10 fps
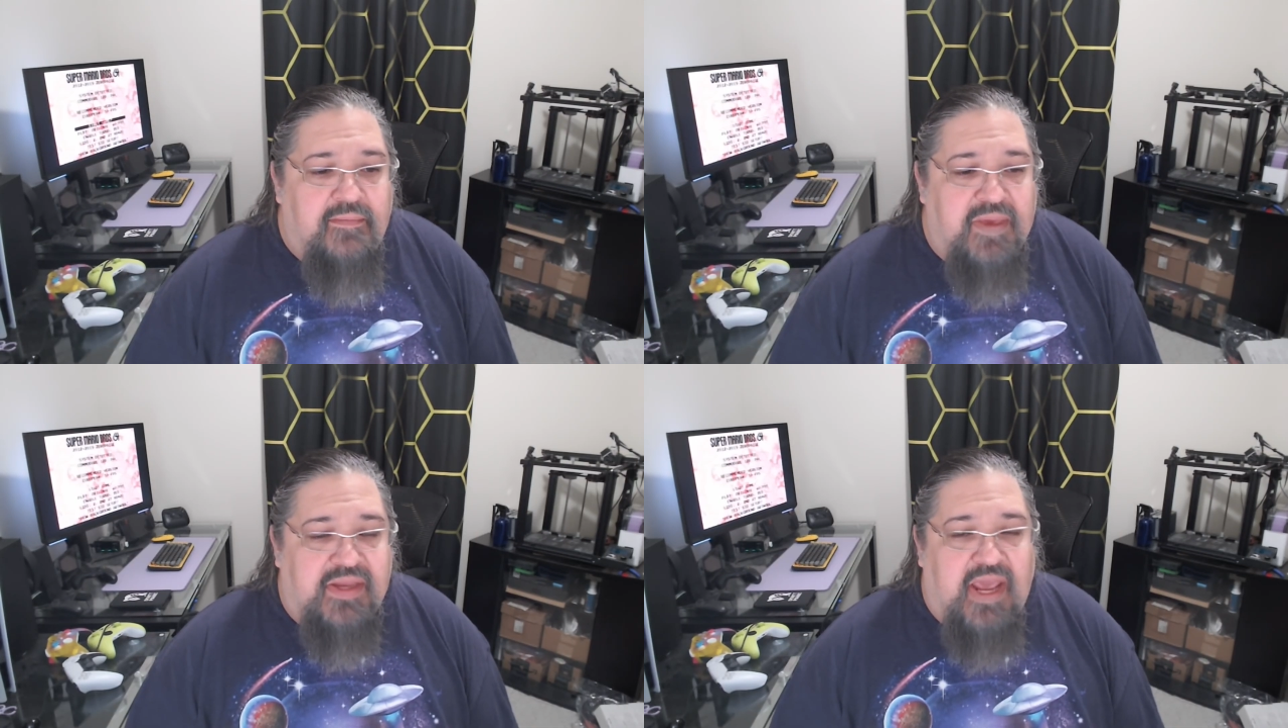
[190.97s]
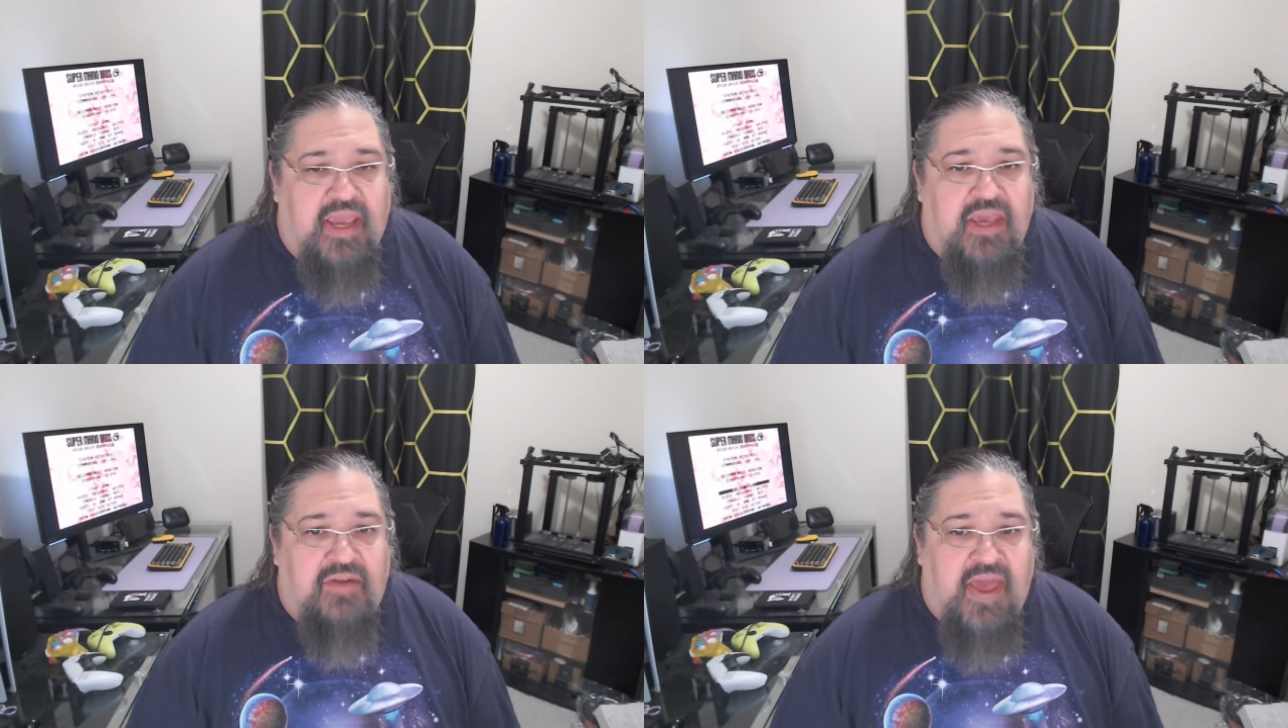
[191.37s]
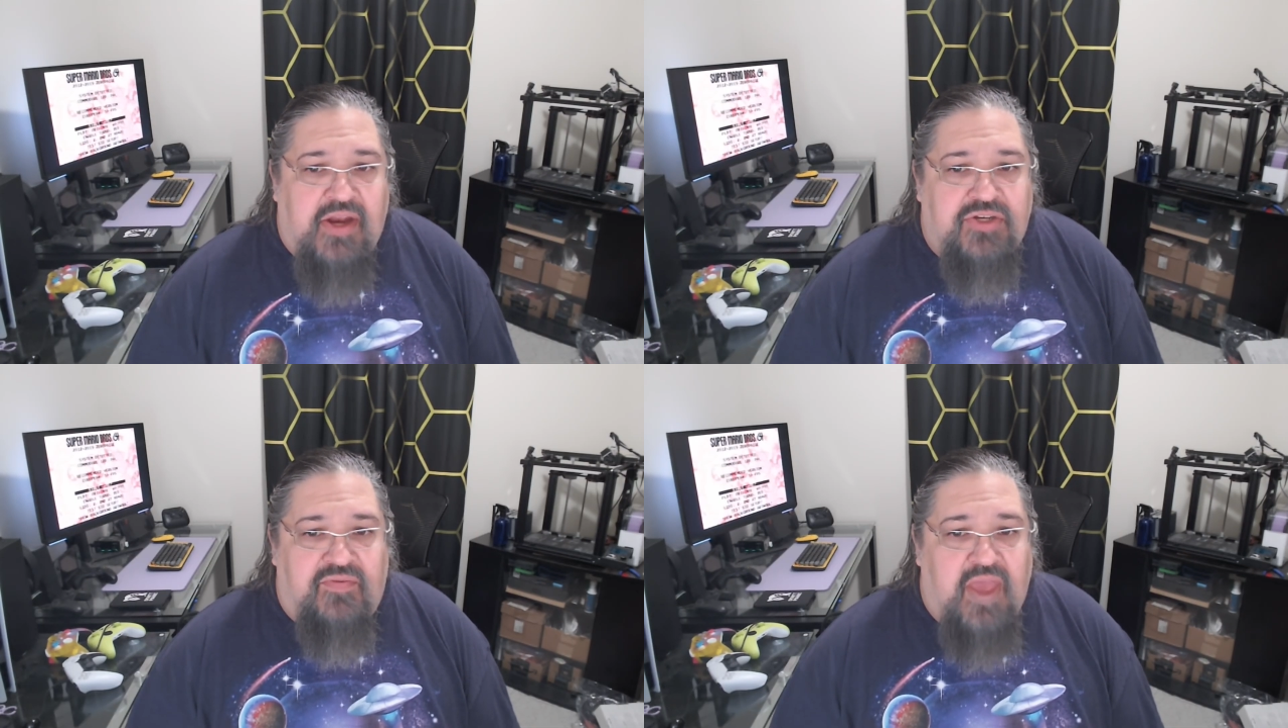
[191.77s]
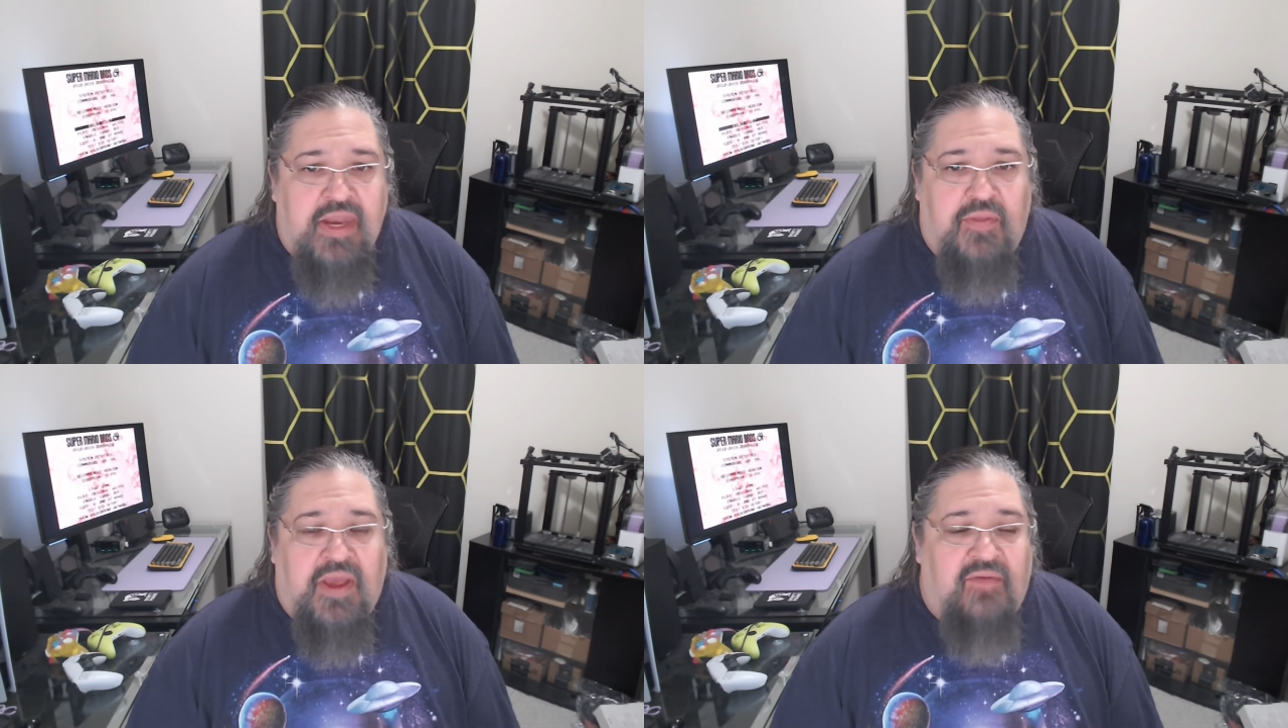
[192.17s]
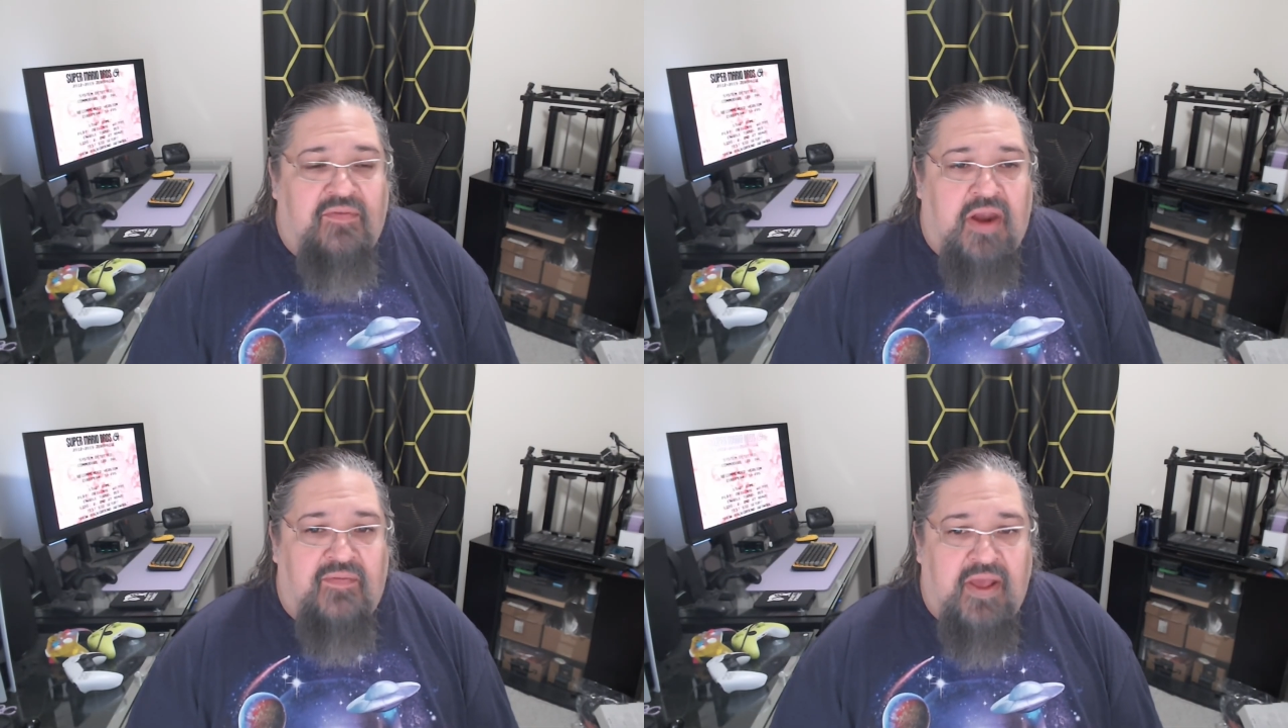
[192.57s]
me taking advantage of anything
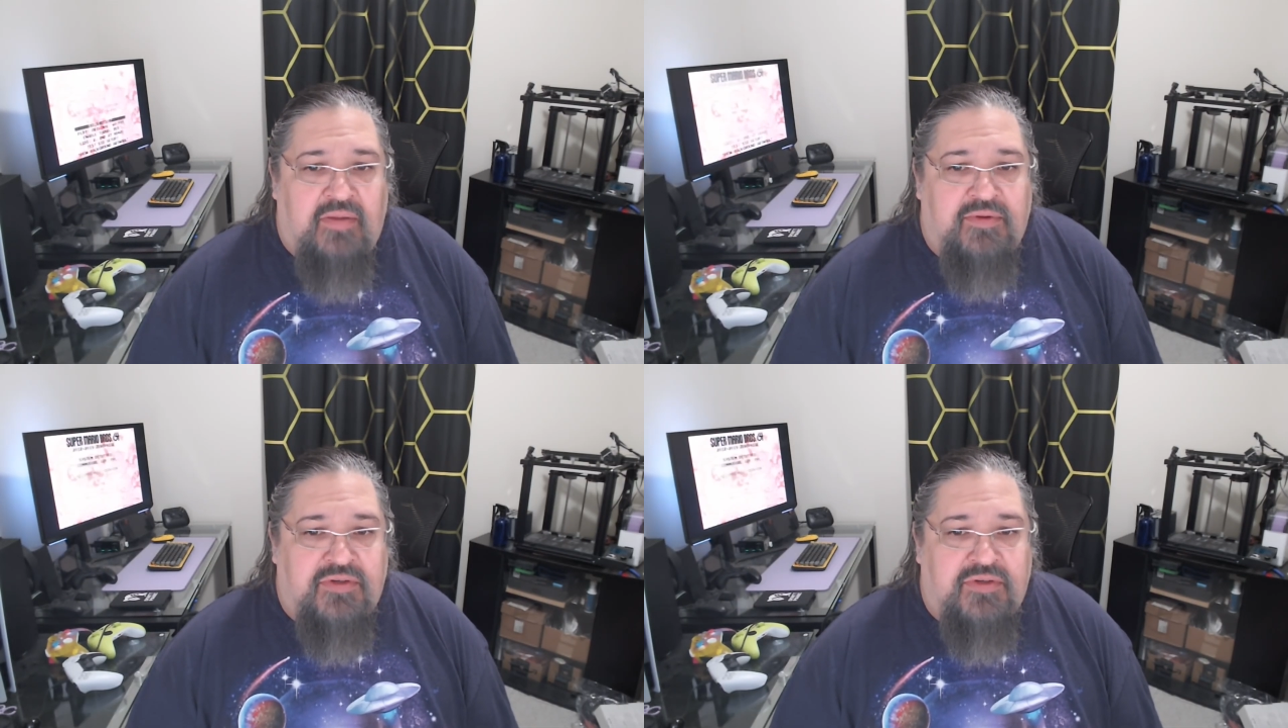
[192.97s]
I've got available